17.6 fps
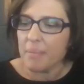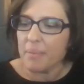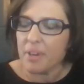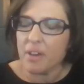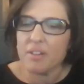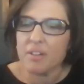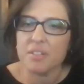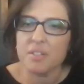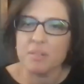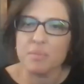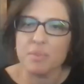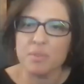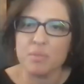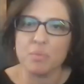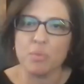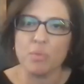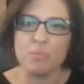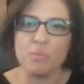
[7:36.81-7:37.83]

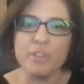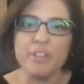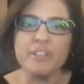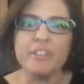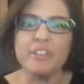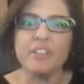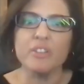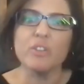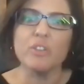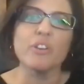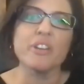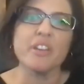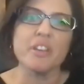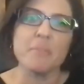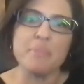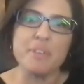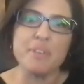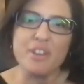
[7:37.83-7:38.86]
customers were really
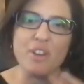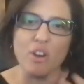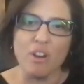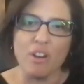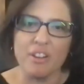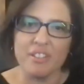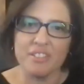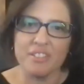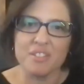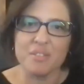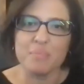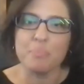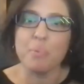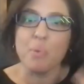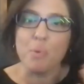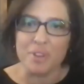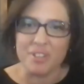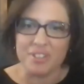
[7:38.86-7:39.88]
looking beyond
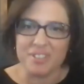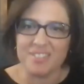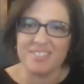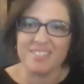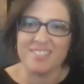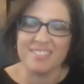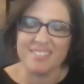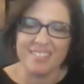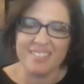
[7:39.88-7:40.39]
points